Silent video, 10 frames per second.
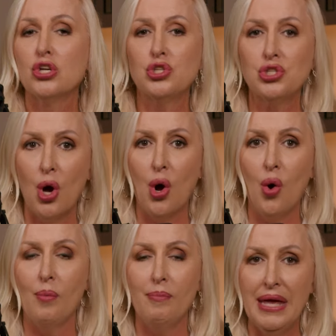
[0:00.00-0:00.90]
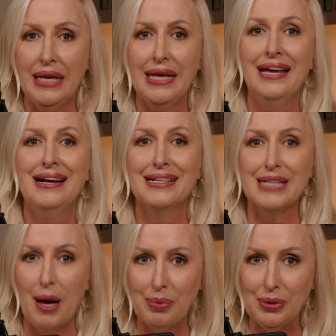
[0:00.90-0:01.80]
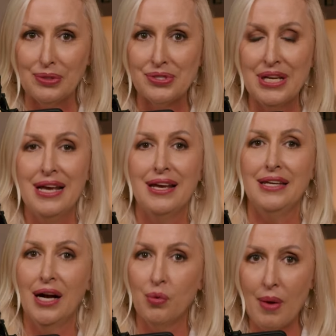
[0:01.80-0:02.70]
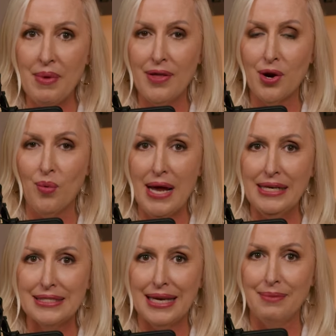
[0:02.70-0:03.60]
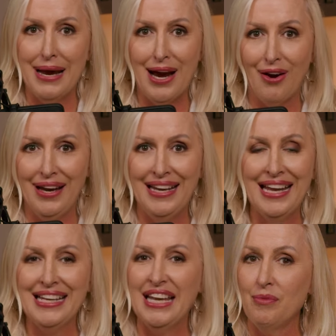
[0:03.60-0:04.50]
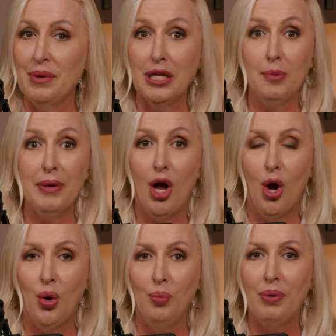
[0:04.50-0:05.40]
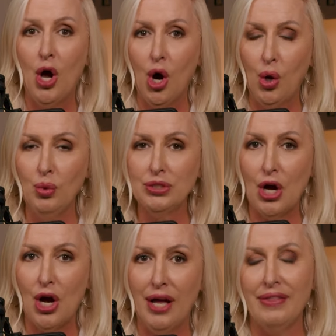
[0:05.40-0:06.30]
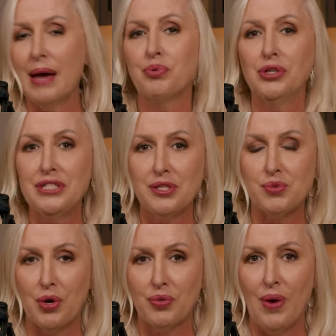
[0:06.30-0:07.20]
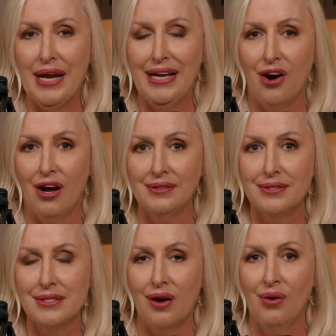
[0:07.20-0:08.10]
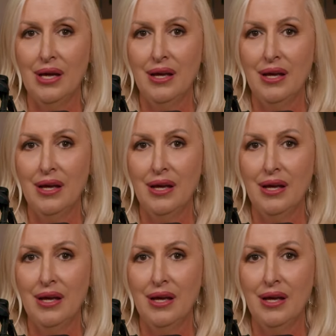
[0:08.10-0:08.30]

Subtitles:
so many couples, young women that are waiting to get married. Give them a little bit of hope. Hold on. That prince is worth waiting on. So